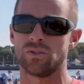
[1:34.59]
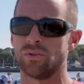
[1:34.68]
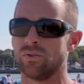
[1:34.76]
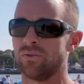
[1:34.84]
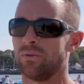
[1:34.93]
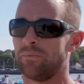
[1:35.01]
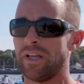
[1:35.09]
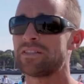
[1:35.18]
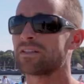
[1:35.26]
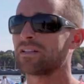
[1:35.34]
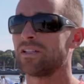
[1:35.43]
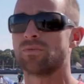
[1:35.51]
to
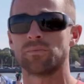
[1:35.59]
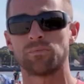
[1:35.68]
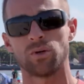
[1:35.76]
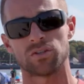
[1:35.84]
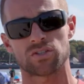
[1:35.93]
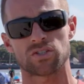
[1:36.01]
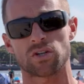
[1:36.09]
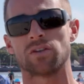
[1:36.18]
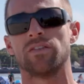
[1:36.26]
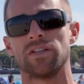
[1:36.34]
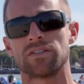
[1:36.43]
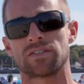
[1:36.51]
basically put a
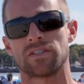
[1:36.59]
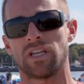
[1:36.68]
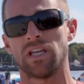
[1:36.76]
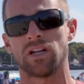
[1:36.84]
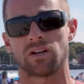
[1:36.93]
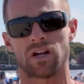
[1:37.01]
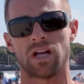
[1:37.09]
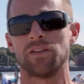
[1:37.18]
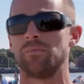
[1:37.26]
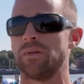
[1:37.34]
service here on the